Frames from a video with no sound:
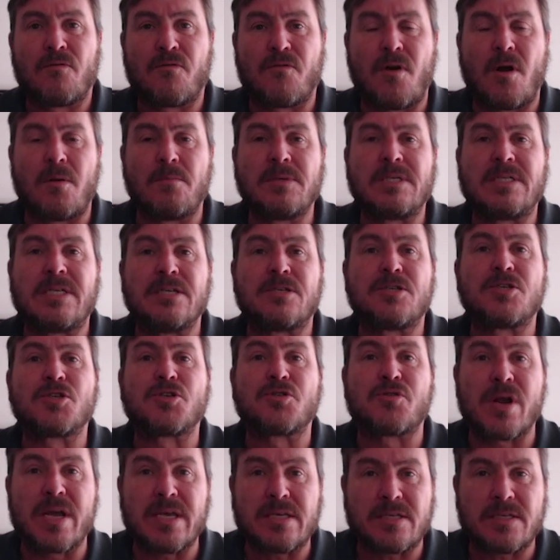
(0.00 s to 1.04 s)
from
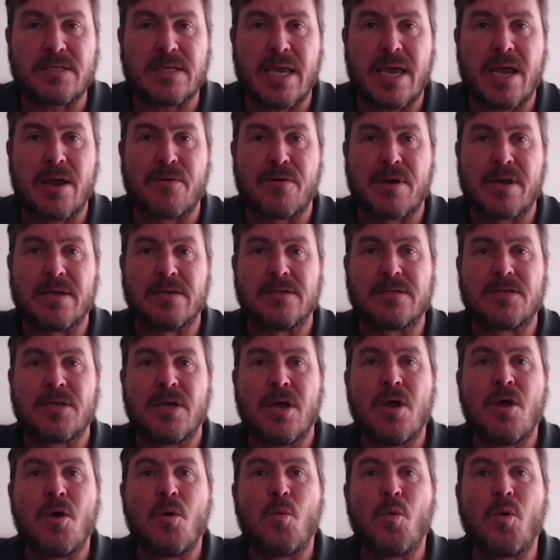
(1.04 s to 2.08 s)
distressed
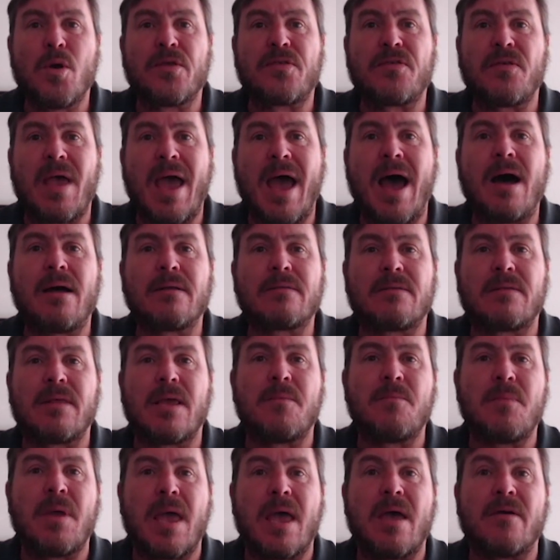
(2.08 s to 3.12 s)
areas without
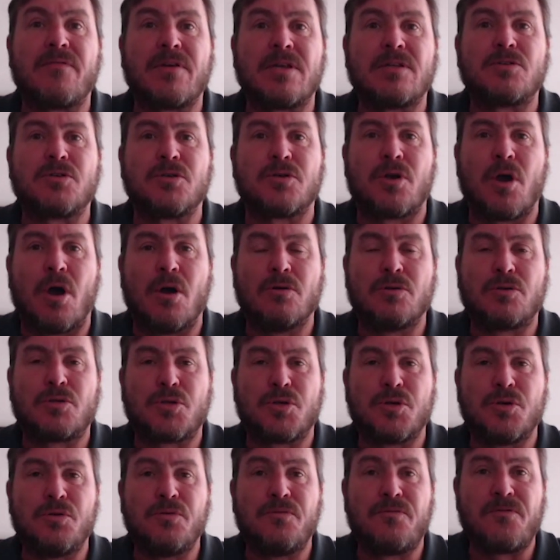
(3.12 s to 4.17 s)
them having to go
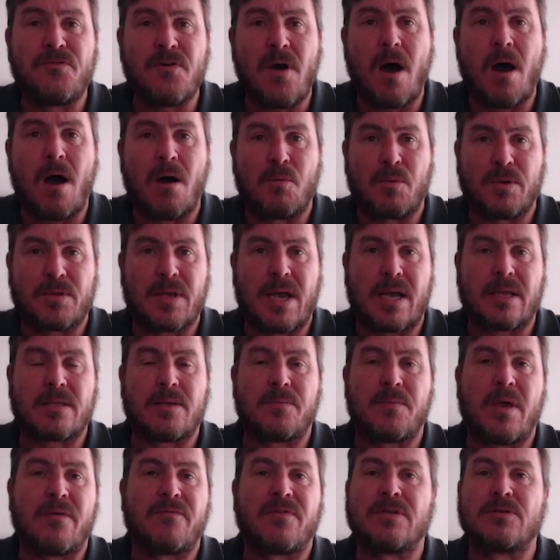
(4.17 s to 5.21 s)
too far, without
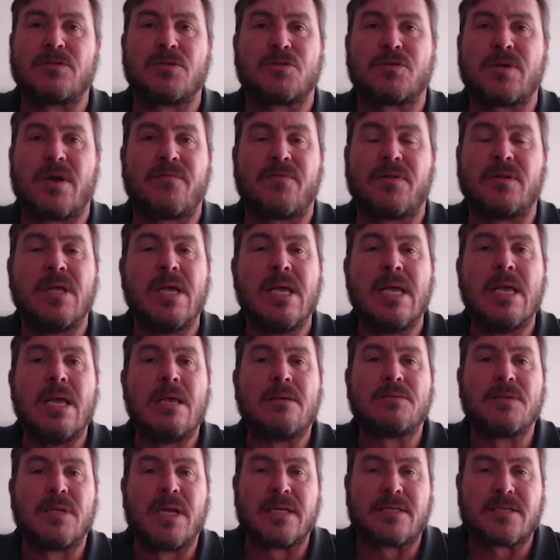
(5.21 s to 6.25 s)
them having to travel,
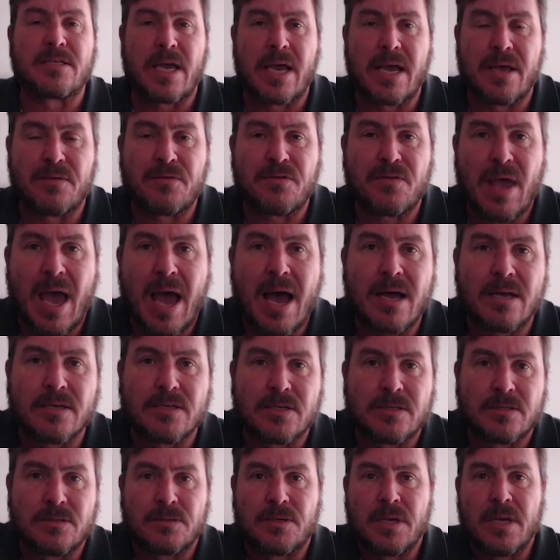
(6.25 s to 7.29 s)
let's say,
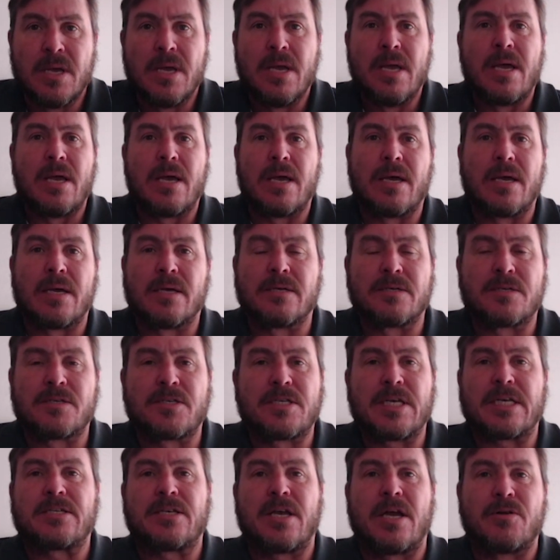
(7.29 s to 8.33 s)

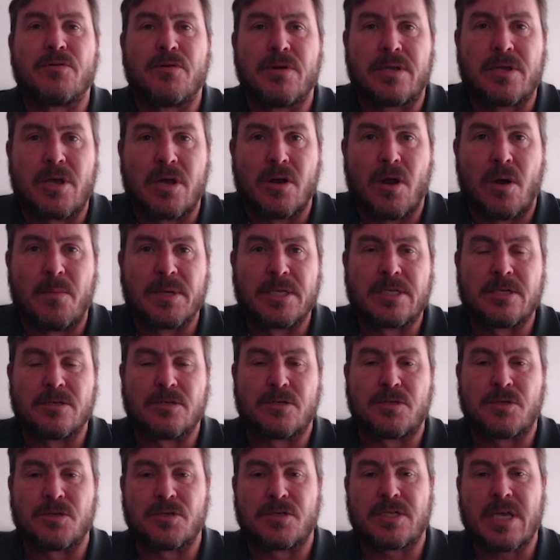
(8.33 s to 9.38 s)
1,600
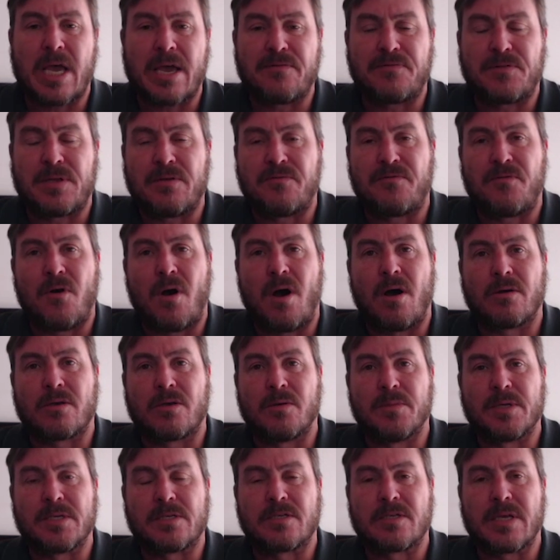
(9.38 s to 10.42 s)
kilometers to safety, for
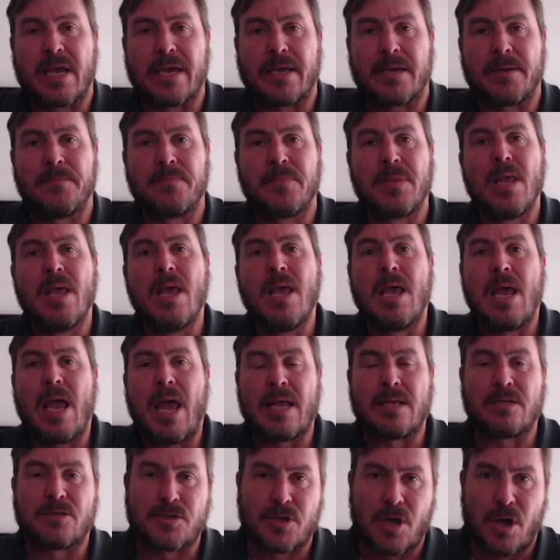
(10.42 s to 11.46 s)
argument's sake.
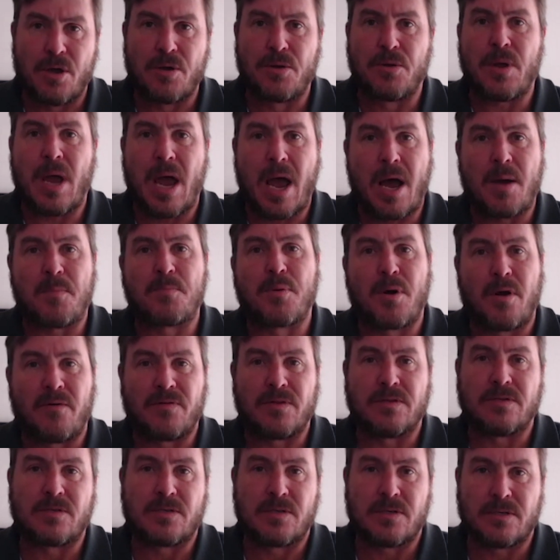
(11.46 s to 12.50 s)
And so our
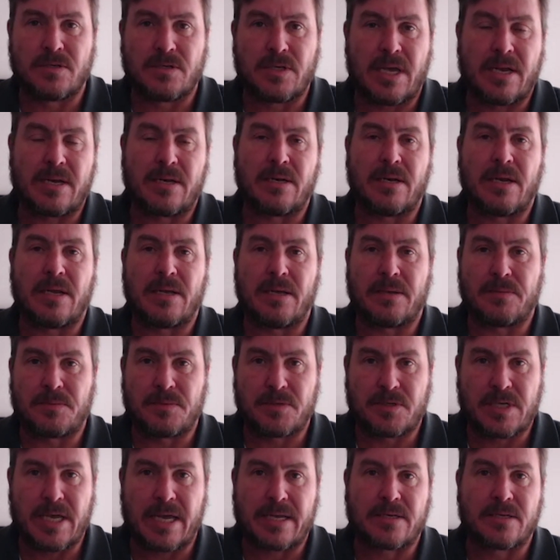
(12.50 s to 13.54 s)
provinces and
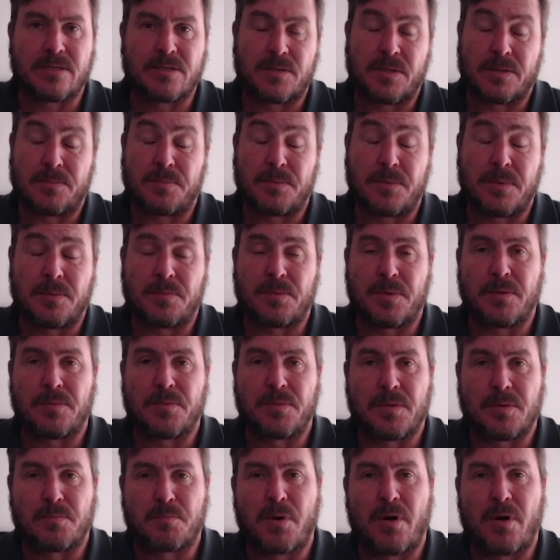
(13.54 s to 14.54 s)
sectors, the